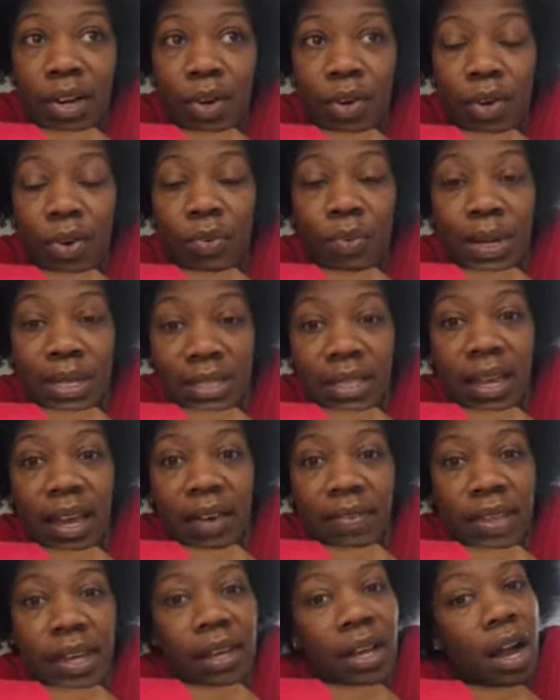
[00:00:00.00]
Who wants to
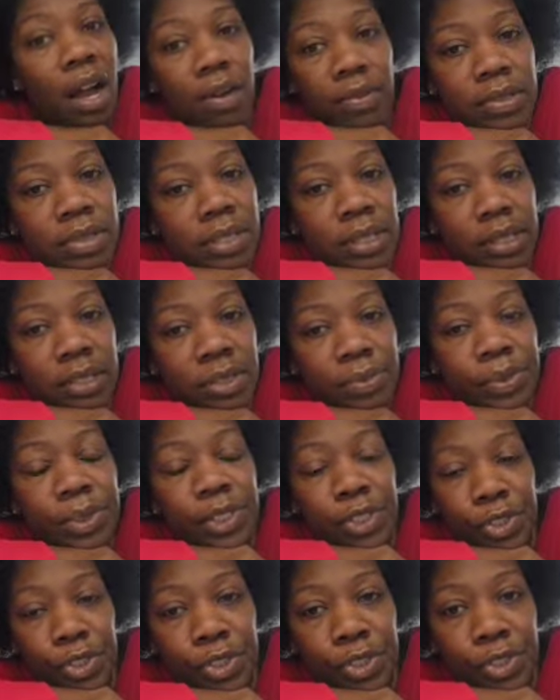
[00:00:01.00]
have that conversation with
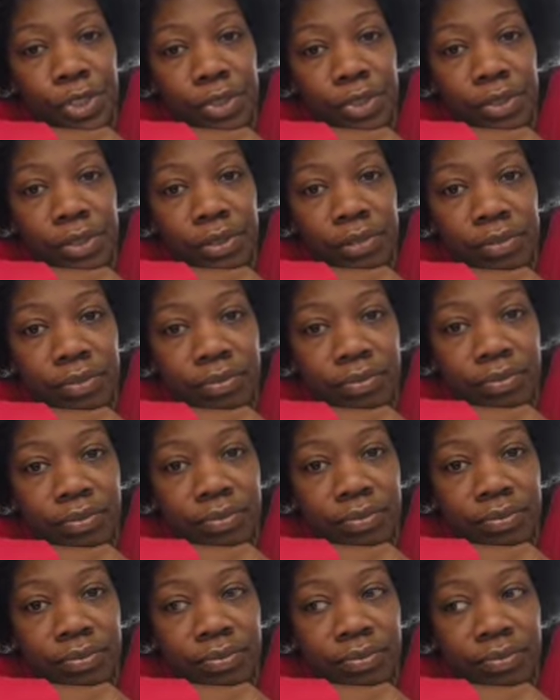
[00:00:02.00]
their children?
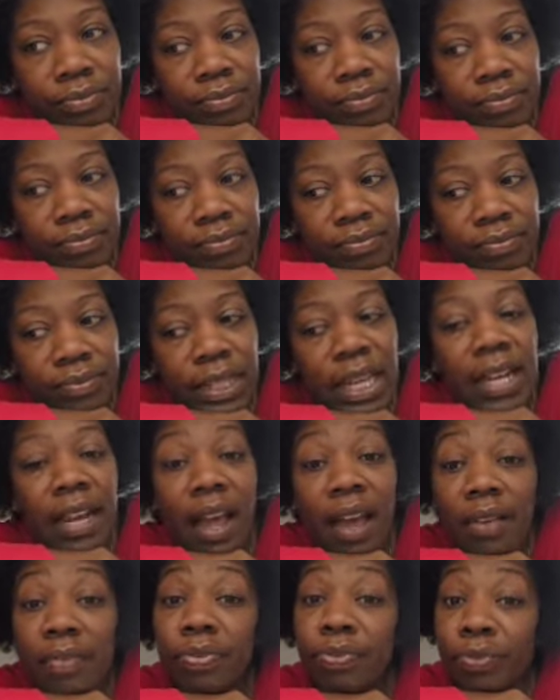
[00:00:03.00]
And I
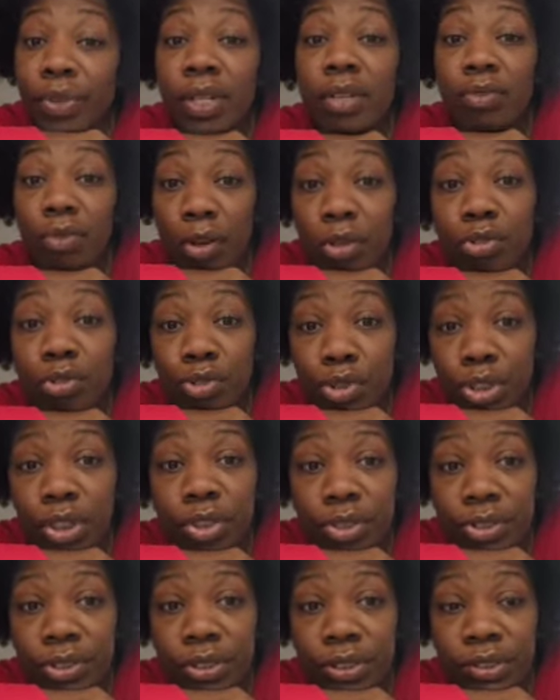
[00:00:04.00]
have 3 grown
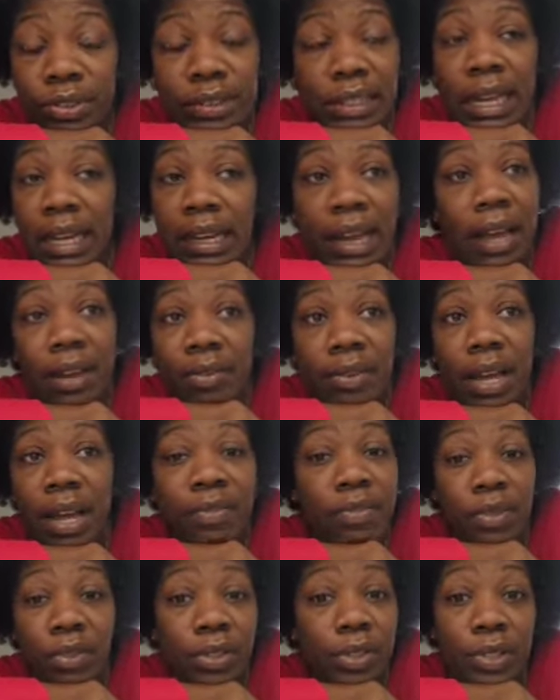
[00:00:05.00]
children. Like, I don't have
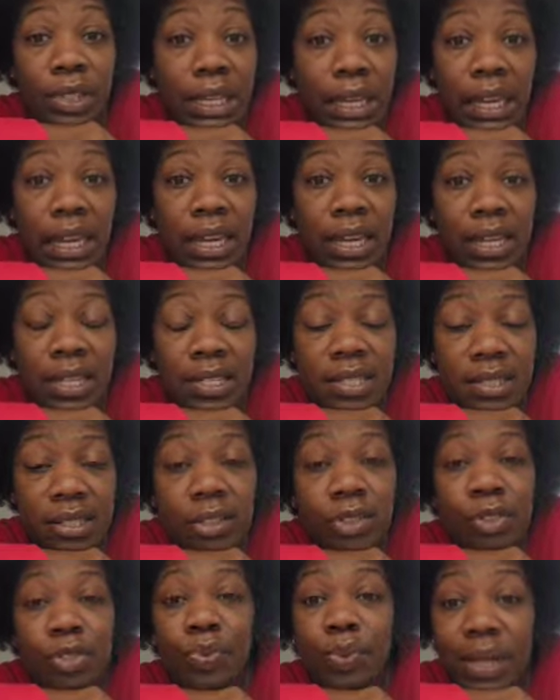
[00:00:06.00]
no little kids.
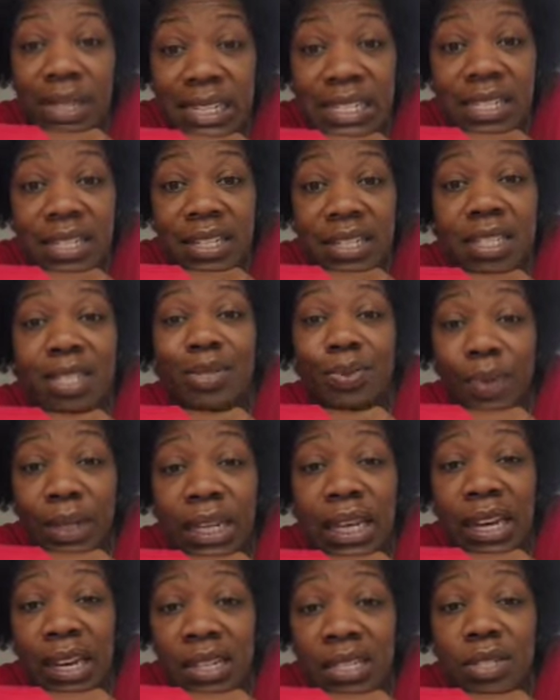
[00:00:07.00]
They're 26,
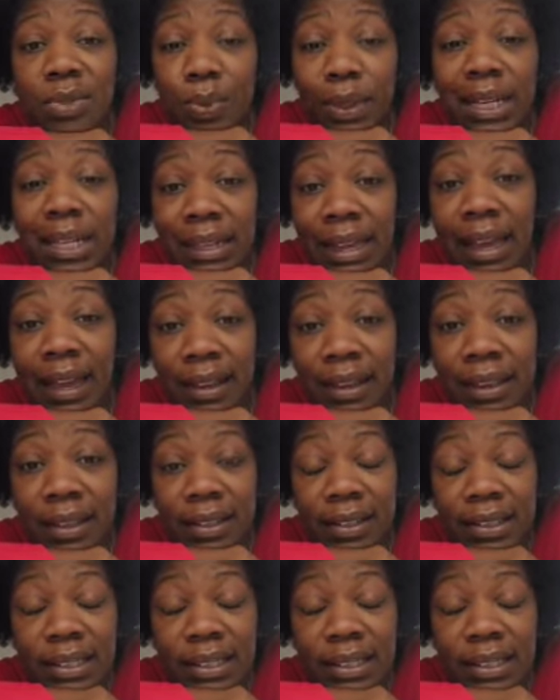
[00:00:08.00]
28, and 29.